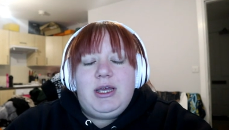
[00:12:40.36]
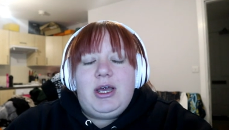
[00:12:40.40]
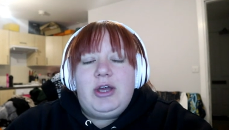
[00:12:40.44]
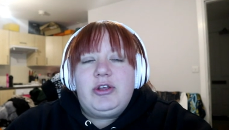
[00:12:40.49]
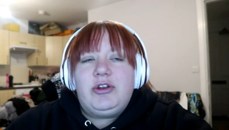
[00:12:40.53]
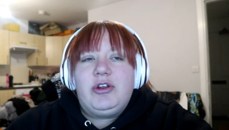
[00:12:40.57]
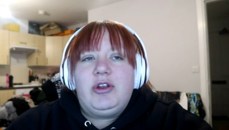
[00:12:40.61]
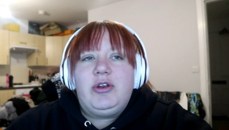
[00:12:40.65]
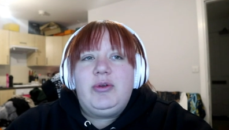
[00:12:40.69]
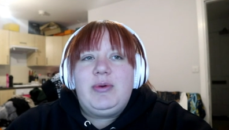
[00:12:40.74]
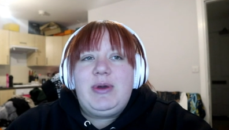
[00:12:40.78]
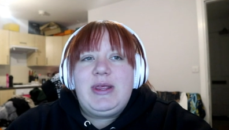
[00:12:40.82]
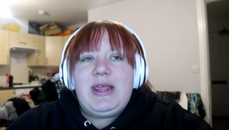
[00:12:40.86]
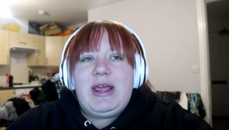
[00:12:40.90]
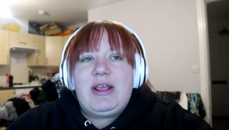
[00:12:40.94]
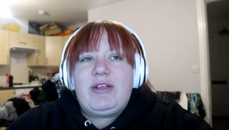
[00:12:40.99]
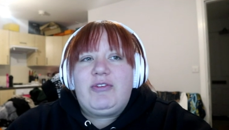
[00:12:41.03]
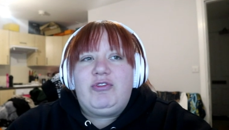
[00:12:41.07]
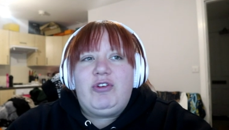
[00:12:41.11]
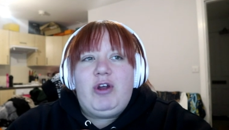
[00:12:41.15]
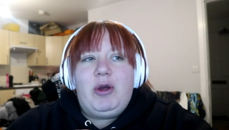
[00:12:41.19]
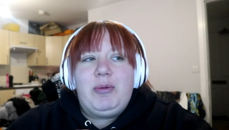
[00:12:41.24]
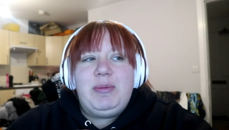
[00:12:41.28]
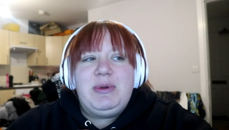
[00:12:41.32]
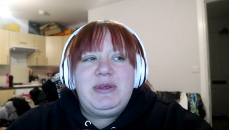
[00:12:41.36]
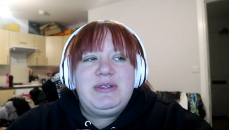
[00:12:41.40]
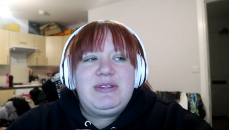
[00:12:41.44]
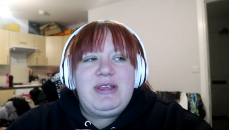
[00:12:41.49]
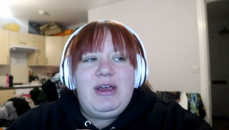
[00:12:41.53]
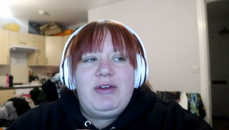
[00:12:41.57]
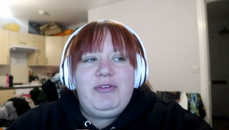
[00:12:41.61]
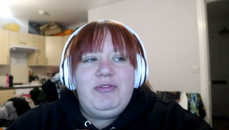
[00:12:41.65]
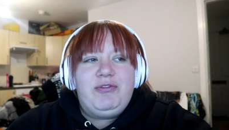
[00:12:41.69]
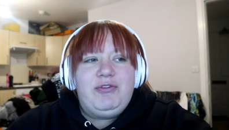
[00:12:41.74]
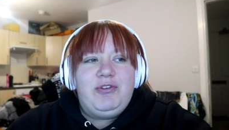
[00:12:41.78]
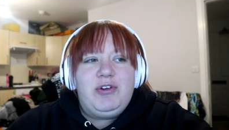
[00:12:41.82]
I don't know where that's from. Is
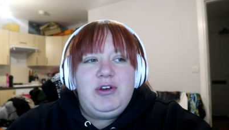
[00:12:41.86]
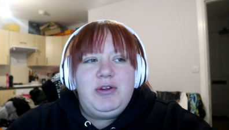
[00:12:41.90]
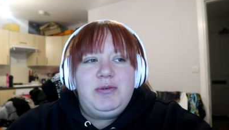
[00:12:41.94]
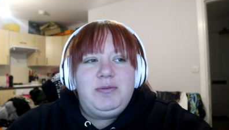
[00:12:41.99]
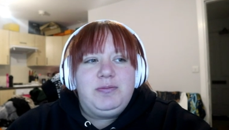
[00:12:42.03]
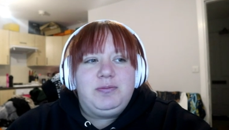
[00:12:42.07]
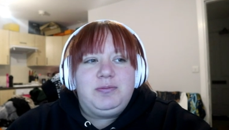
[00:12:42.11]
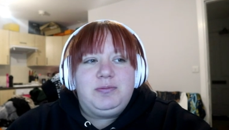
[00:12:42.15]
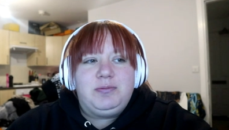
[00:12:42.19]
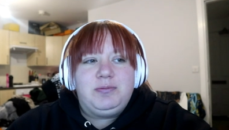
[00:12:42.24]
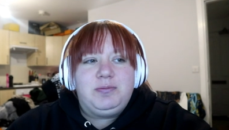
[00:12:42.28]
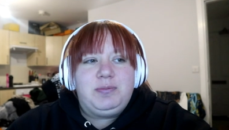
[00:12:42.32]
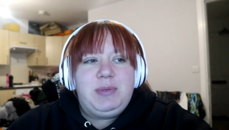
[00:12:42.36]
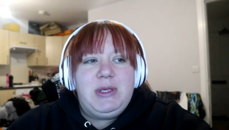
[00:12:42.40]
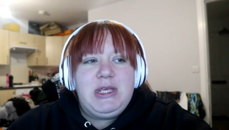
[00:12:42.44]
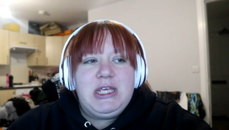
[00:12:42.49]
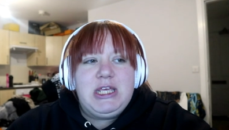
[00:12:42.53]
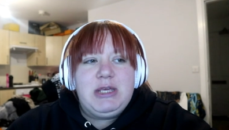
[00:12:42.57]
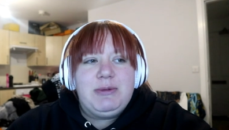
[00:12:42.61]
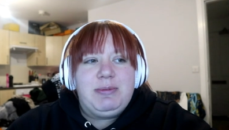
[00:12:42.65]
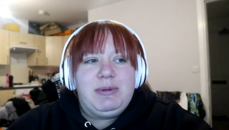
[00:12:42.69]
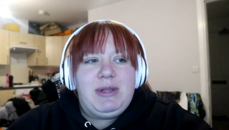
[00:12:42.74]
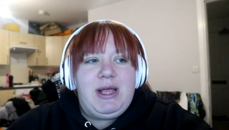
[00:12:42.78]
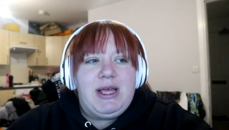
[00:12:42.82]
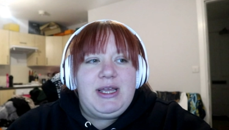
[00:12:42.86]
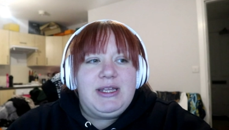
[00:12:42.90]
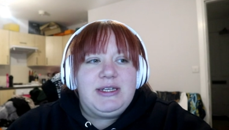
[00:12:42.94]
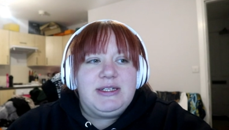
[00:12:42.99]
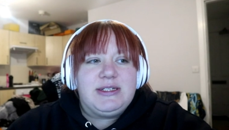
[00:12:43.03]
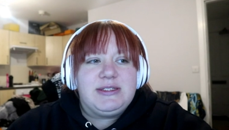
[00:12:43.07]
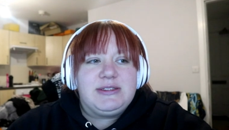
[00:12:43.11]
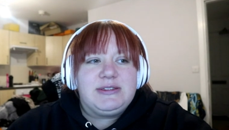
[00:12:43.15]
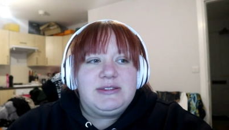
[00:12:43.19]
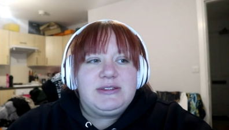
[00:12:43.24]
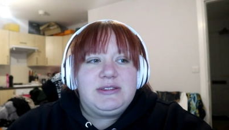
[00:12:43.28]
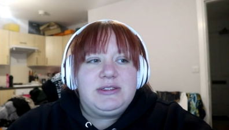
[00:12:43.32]
that from Peaky
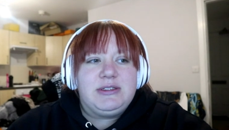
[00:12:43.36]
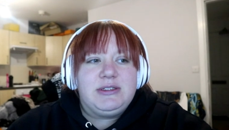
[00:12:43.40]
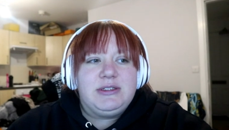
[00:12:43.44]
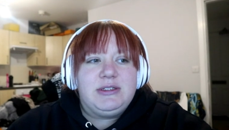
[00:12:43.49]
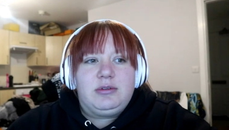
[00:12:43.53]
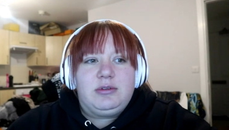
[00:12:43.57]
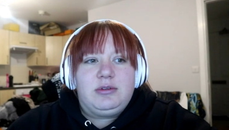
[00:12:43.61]
Blinders?